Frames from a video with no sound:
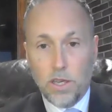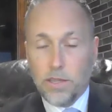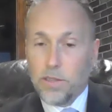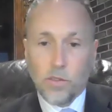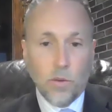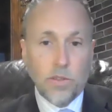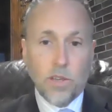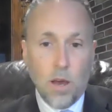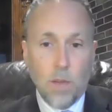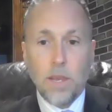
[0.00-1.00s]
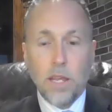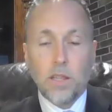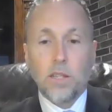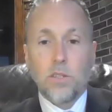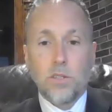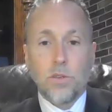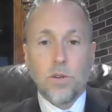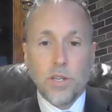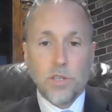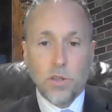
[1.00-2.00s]
It doesn't always come in the
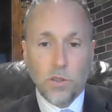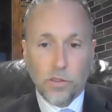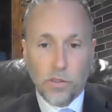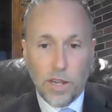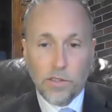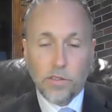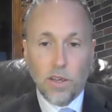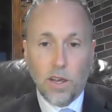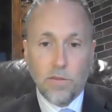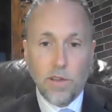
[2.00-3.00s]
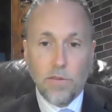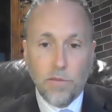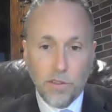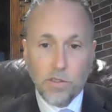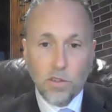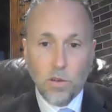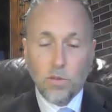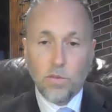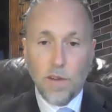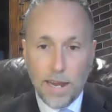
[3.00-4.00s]
traditional sense of a
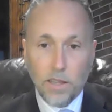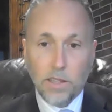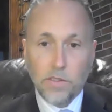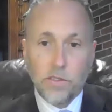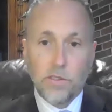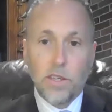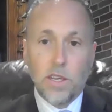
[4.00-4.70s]
physical violence.